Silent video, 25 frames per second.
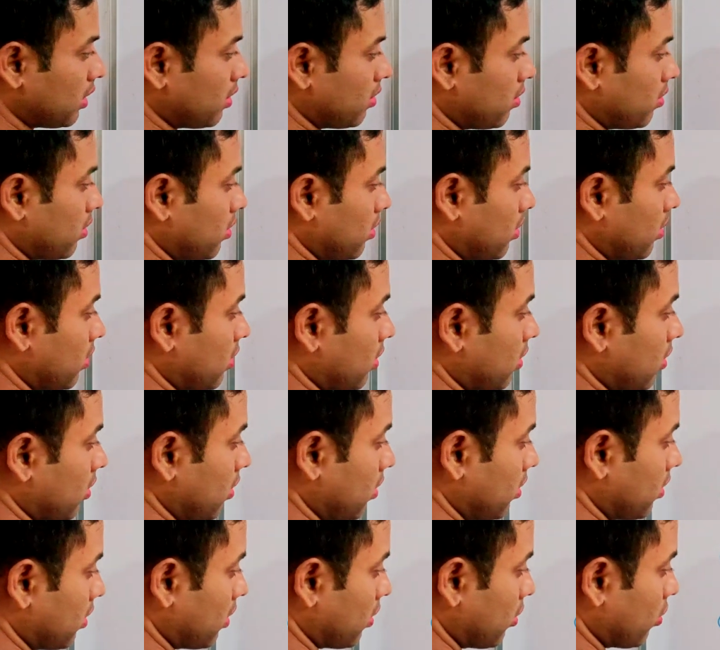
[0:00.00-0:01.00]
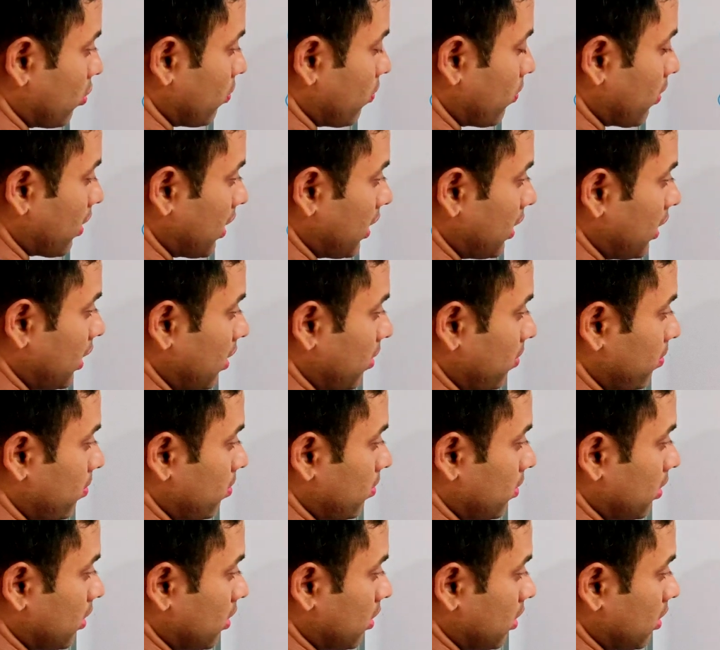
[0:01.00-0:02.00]
are overlap
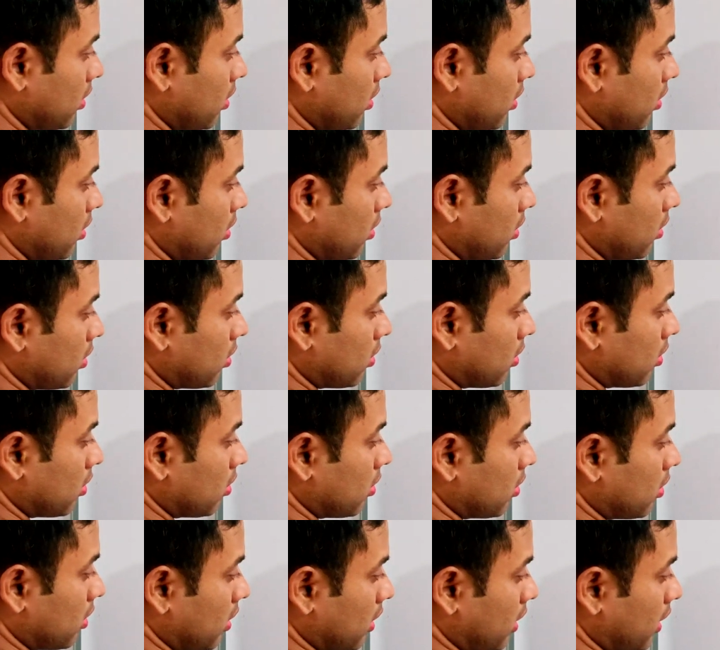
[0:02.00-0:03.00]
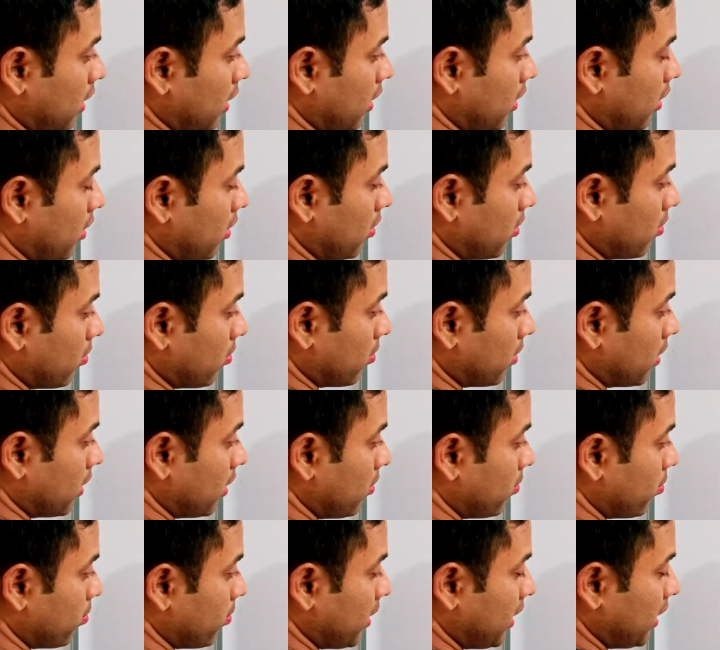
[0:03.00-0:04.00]
in
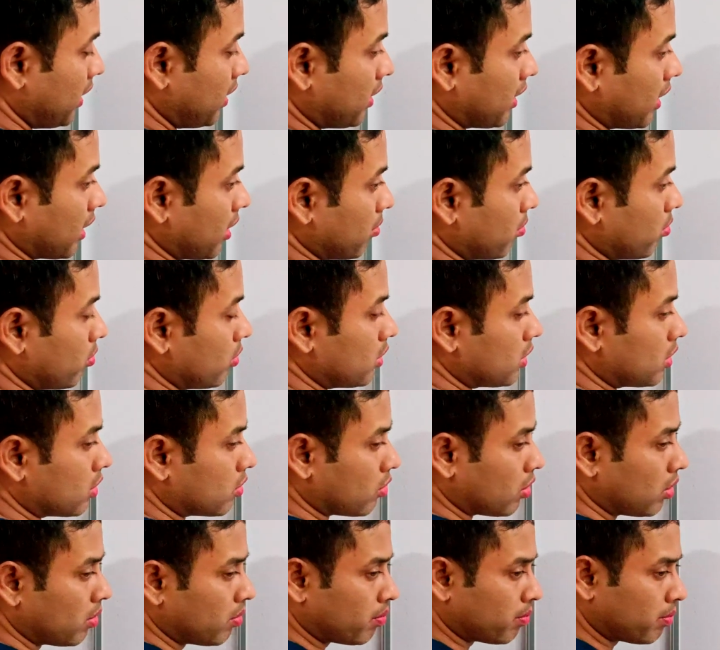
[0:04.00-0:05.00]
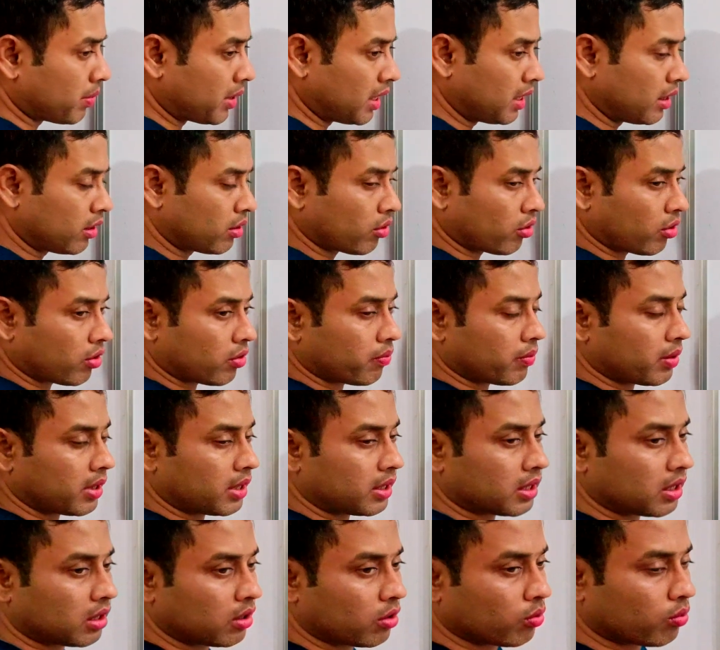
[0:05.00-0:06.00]
bent type, which is called bent
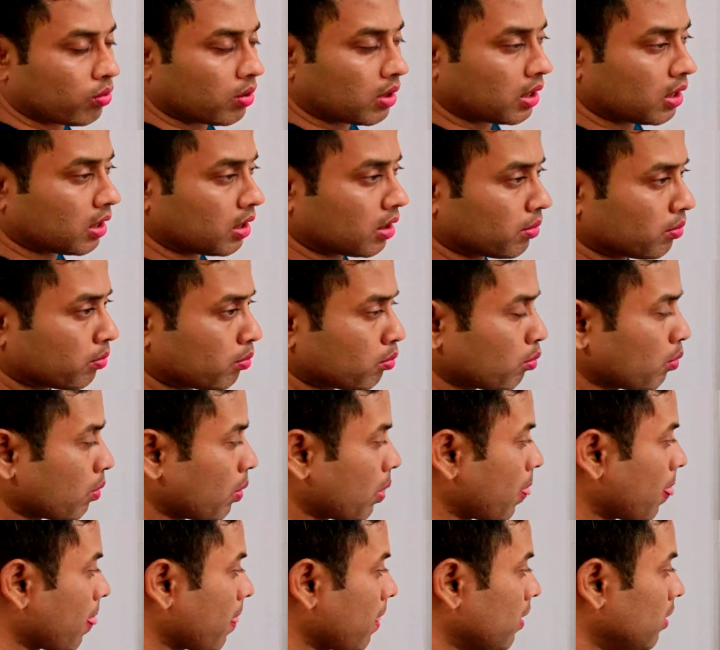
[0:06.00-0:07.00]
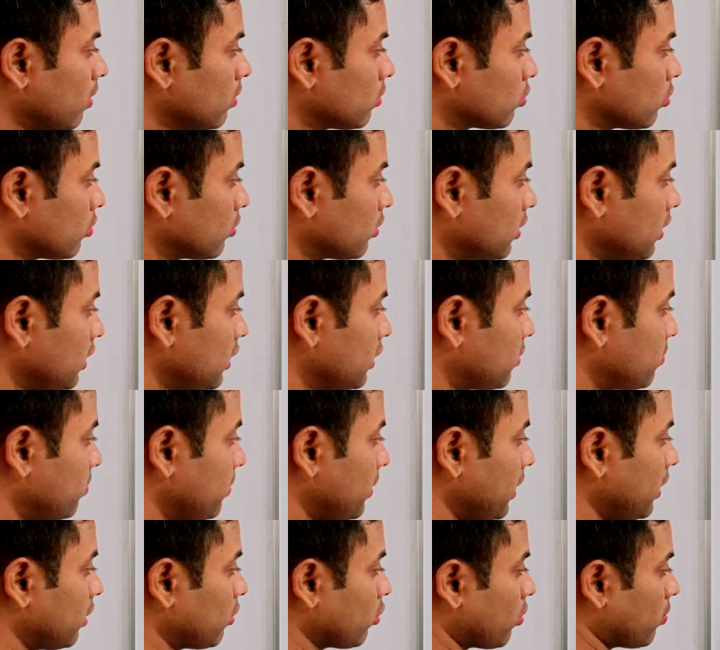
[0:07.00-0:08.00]
orbital overlap. So this
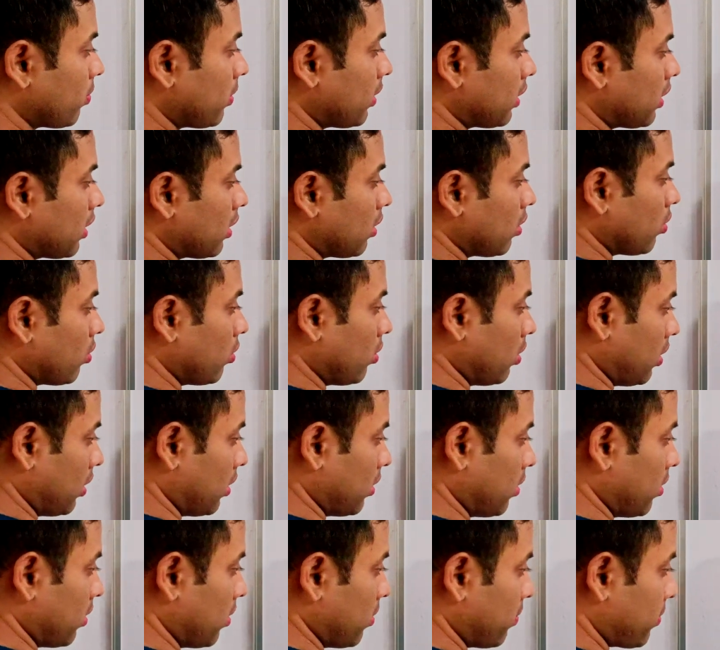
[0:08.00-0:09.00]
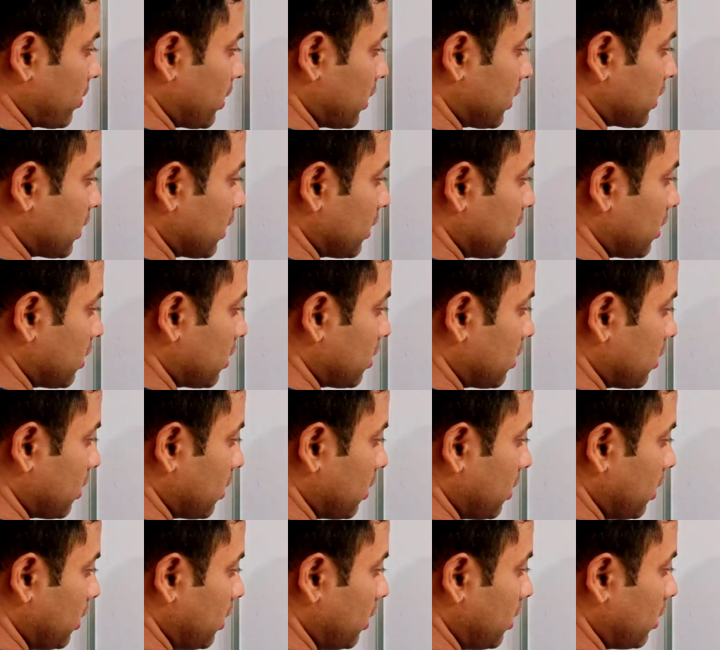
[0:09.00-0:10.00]
bent orbital present
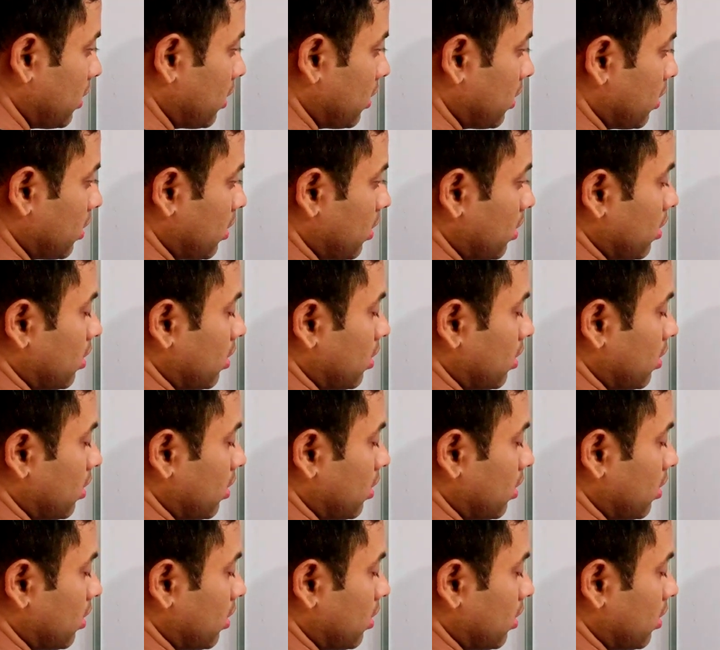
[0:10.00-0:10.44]
in